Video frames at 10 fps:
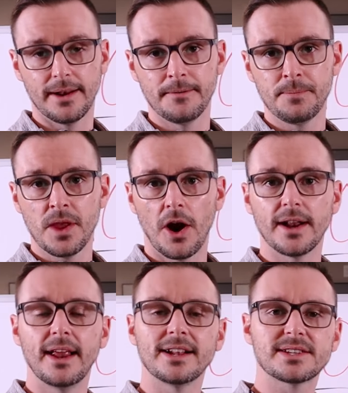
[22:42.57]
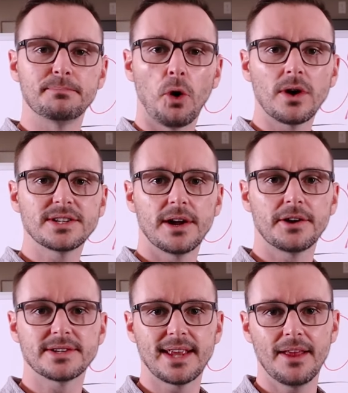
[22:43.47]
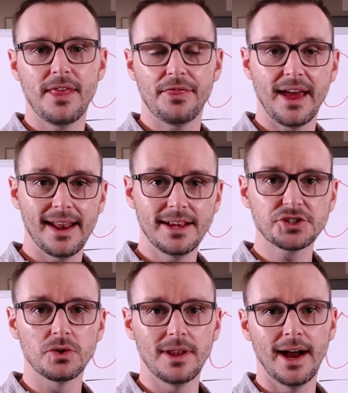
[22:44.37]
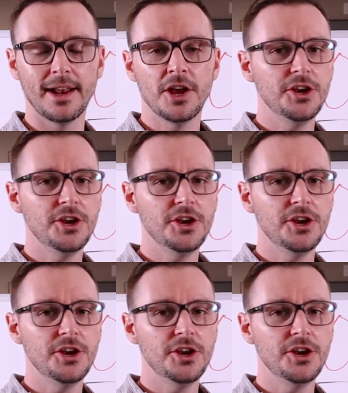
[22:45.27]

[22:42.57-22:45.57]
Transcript: All right, and it's important to understand that intro line,